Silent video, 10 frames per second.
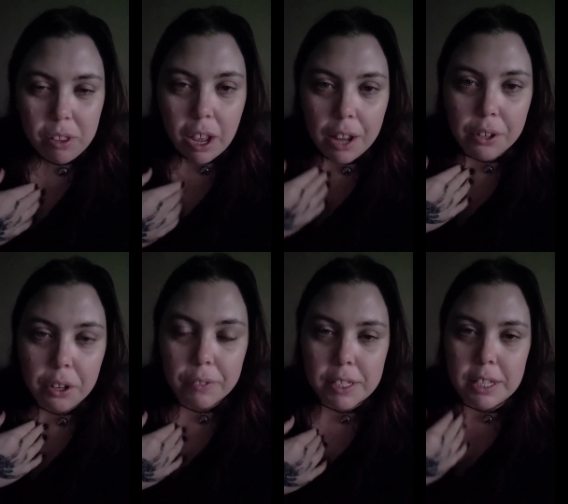I don't know
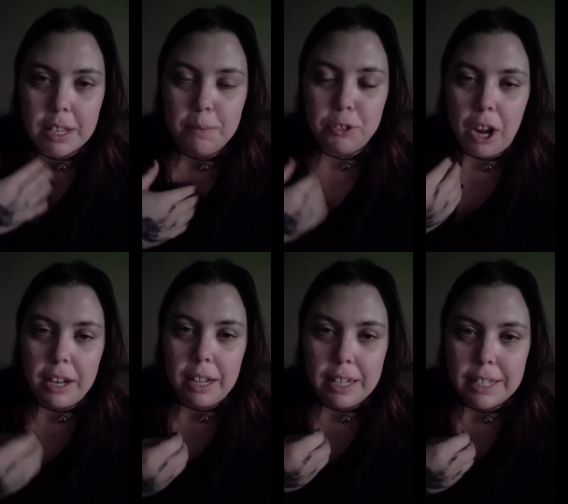if it's because I've tried
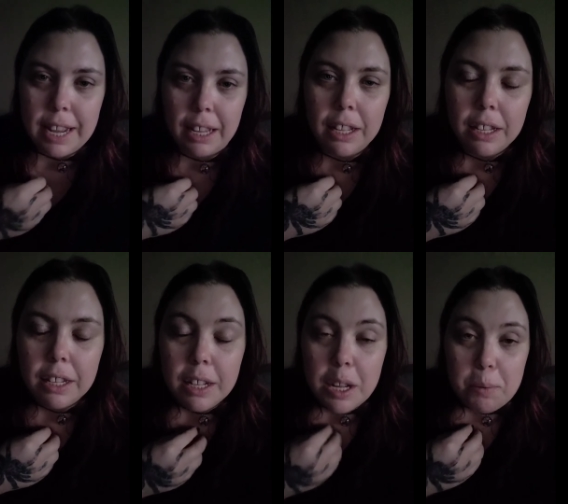to intake
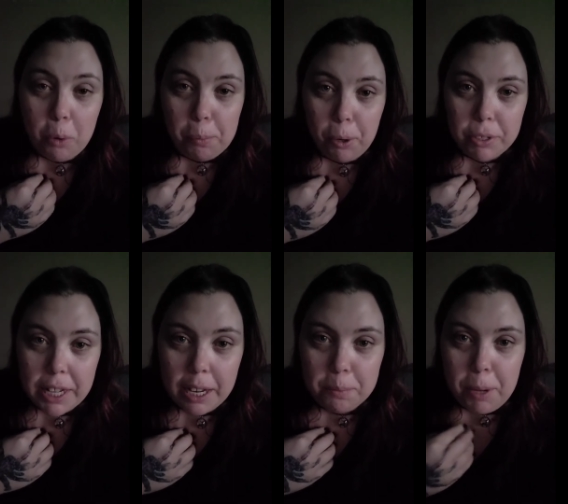more
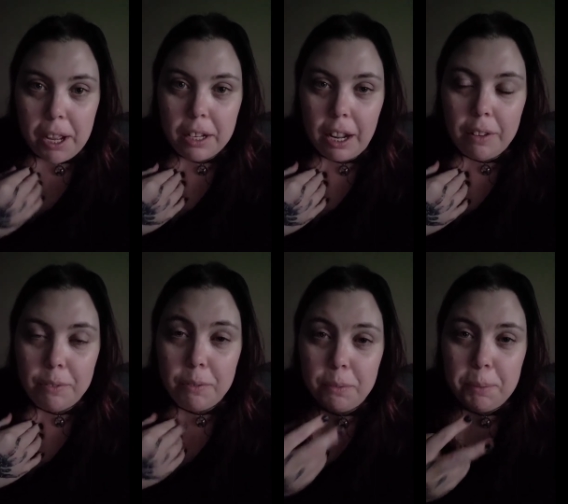protein, but
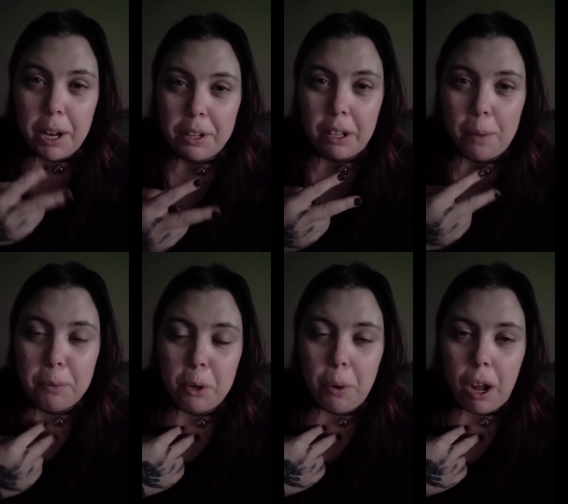I've been on a
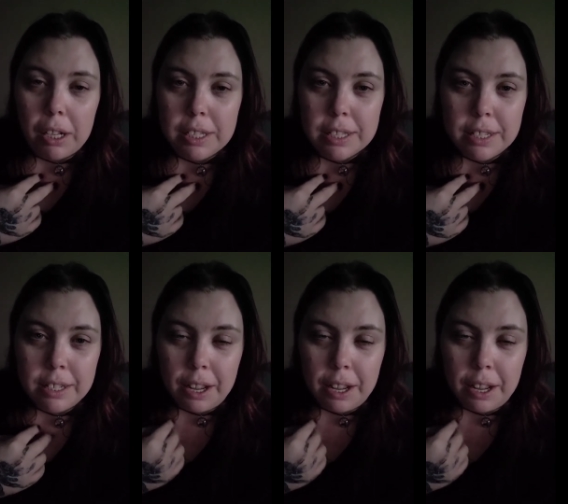couple of walks.